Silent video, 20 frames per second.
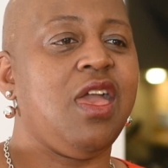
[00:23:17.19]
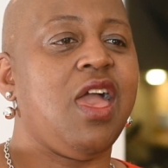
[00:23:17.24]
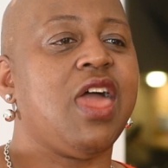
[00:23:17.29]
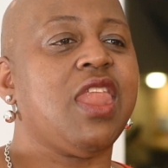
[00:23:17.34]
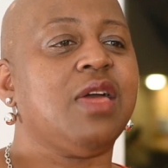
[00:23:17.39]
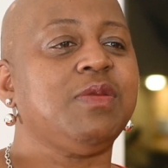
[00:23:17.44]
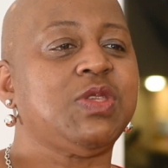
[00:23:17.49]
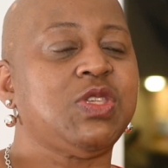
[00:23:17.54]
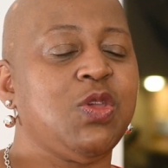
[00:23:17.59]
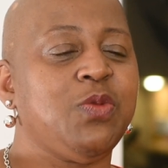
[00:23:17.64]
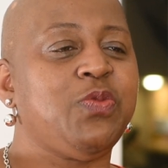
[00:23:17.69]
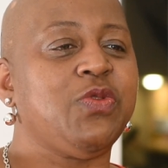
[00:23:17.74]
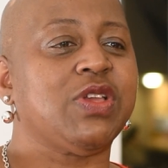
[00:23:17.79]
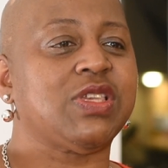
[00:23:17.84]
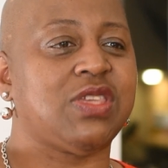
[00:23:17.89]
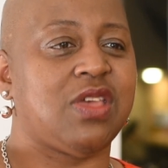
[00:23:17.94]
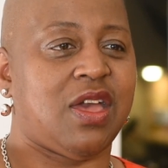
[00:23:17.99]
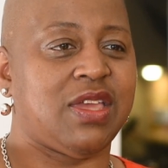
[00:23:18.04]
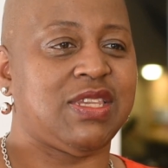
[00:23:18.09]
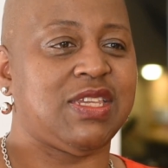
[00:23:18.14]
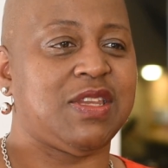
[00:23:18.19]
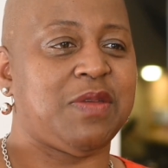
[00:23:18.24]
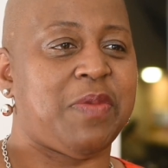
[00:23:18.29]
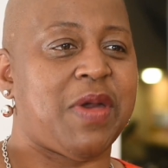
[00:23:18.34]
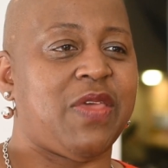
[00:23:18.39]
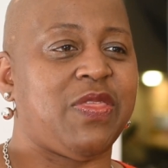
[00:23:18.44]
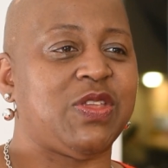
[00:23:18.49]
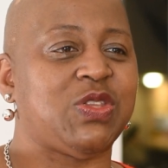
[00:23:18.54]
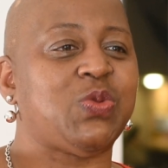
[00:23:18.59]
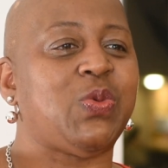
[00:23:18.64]
And I'm super excited
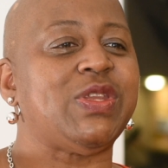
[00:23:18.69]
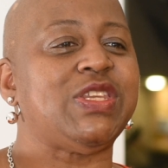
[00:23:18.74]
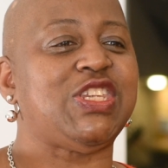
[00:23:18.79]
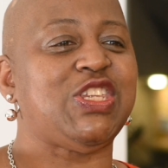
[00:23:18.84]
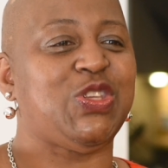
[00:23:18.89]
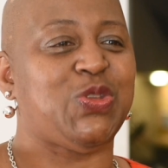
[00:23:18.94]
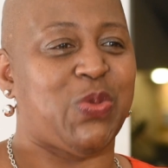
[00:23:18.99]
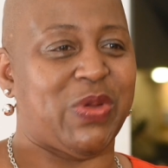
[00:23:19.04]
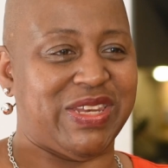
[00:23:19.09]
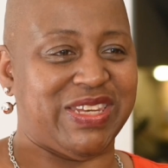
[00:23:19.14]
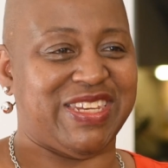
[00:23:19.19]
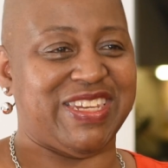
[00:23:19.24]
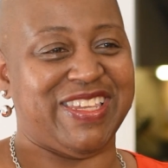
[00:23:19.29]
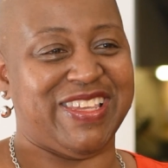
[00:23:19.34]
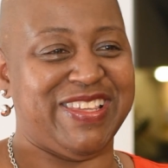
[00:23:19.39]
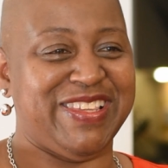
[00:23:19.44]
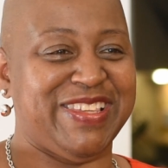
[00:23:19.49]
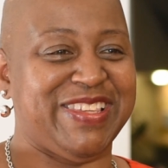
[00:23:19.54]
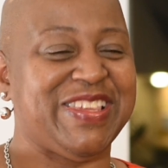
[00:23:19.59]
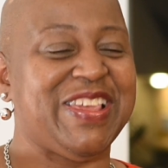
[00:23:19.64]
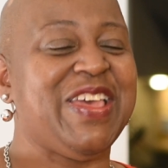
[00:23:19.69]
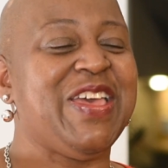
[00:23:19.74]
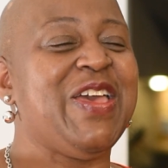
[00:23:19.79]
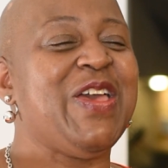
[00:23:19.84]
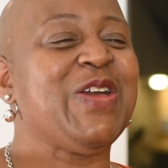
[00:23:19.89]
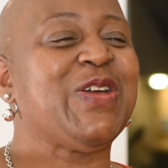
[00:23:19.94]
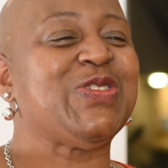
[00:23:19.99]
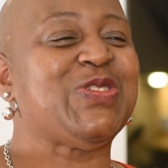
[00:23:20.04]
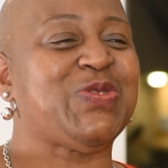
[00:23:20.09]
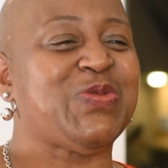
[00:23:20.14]
about the 2020s,
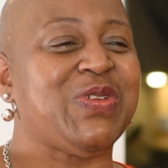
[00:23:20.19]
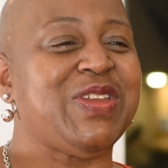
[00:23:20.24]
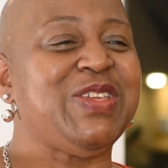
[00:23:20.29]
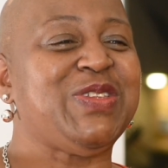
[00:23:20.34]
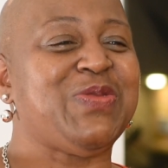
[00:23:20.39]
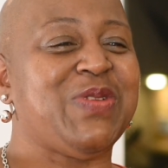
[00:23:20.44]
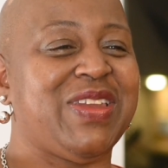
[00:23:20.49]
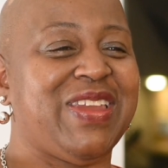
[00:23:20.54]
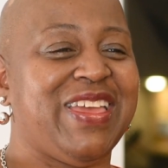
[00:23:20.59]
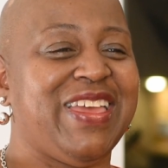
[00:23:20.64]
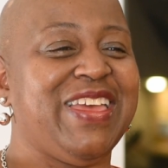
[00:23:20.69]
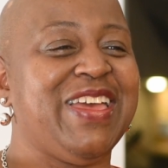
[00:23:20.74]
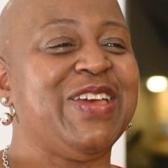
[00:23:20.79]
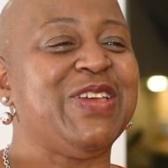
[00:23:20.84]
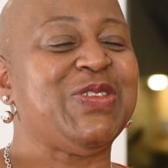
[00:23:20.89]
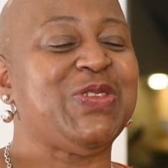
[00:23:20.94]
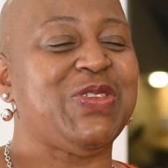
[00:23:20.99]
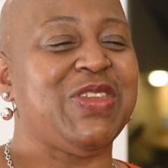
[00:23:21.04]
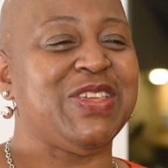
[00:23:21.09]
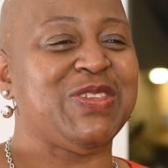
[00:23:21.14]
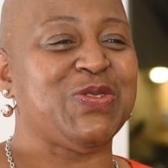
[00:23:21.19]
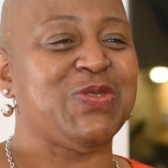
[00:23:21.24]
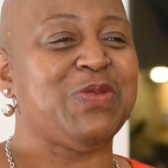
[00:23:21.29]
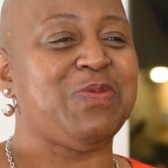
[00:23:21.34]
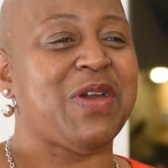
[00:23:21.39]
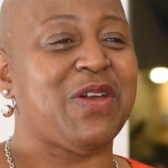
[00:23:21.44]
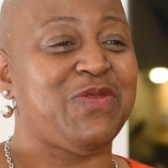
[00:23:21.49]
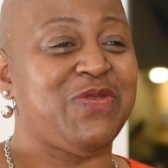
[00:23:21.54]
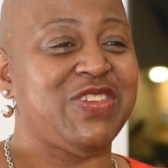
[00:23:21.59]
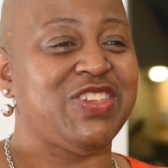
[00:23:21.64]
because 2020 is all
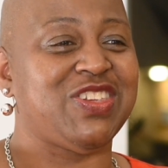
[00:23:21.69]
about